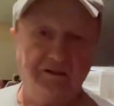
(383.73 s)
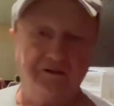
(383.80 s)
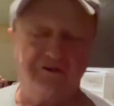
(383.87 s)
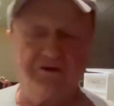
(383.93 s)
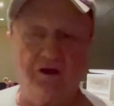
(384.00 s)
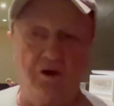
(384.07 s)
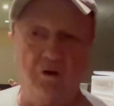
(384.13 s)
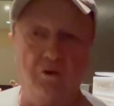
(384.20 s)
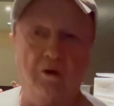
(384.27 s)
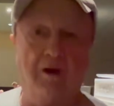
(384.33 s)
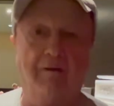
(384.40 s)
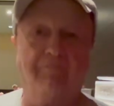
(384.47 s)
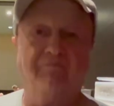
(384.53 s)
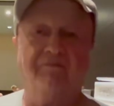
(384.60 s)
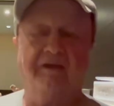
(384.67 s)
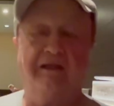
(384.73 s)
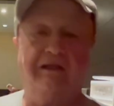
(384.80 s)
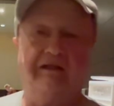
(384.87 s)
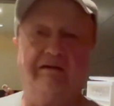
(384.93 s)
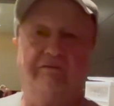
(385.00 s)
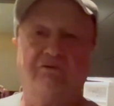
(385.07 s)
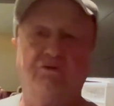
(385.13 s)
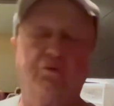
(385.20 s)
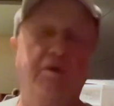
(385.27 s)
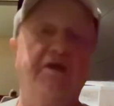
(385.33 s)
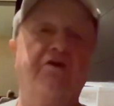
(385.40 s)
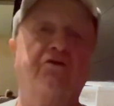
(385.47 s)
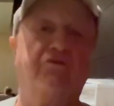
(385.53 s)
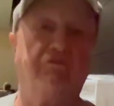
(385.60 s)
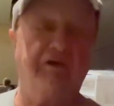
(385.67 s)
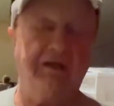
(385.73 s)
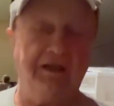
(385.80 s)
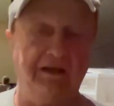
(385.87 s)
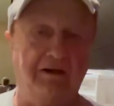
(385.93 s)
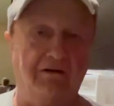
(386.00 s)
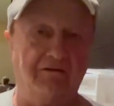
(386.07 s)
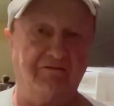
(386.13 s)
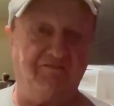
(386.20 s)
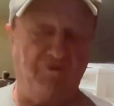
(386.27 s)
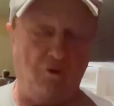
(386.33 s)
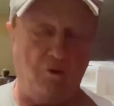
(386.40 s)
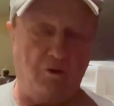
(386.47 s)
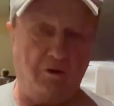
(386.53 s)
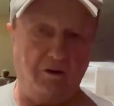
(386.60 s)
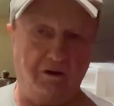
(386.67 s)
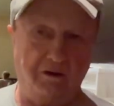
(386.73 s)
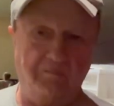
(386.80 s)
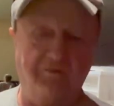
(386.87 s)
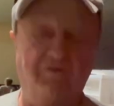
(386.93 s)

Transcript: So um, it was week three or four